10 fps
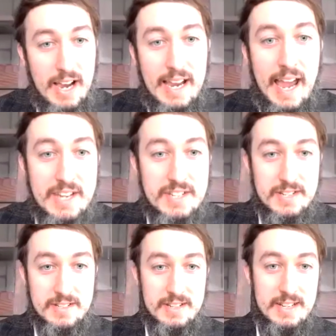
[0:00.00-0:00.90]
I hate
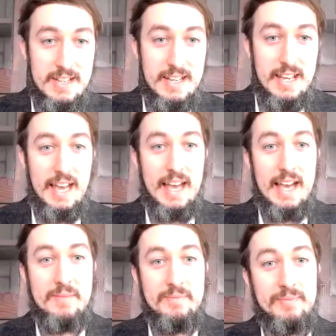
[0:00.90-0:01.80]
it
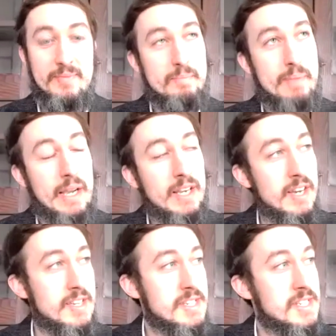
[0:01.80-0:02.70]

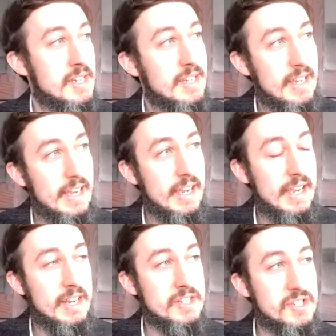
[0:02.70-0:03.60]
because
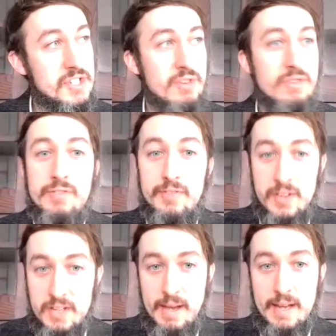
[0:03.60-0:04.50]
it has 2
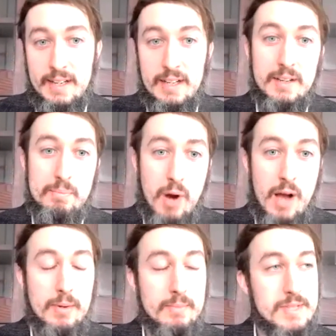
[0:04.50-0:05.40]
fundamental
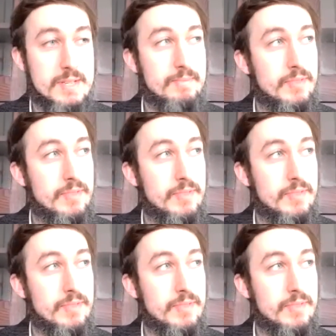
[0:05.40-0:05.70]
problems.